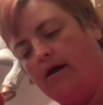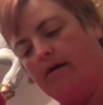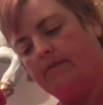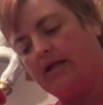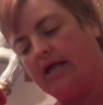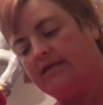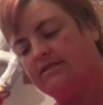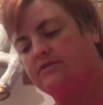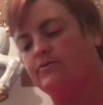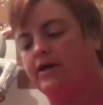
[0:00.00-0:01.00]
um, a
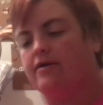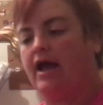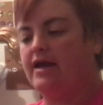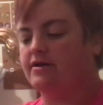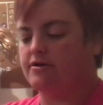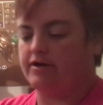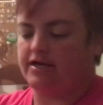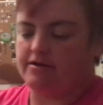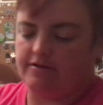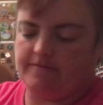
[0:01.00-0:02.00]
classic squeaker, and a
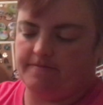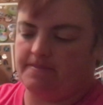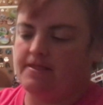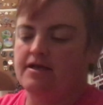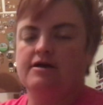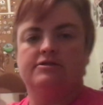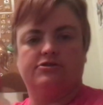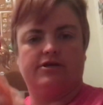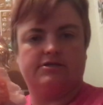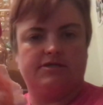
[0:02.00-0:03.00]
crinkle.
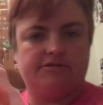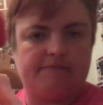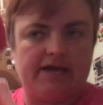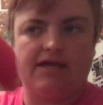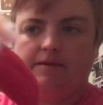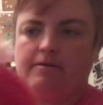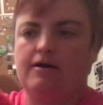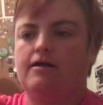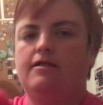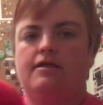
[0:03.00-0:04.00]
So there's the spiky
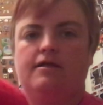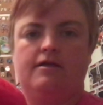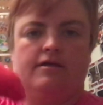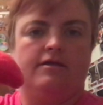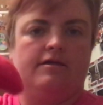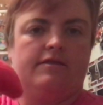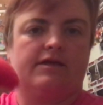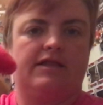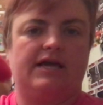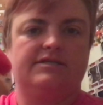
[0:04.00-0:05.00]
ball.
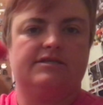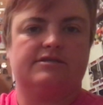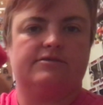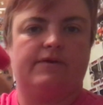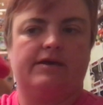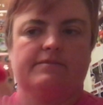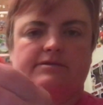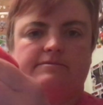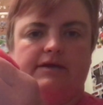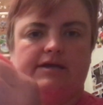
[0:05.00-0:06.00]
The classic squeak
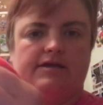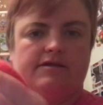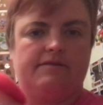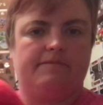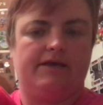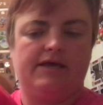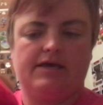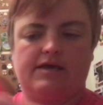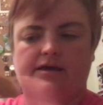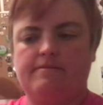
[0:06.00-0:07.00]
must be in the
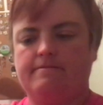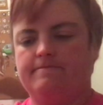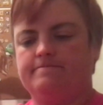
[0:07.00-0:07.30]
beak, yep.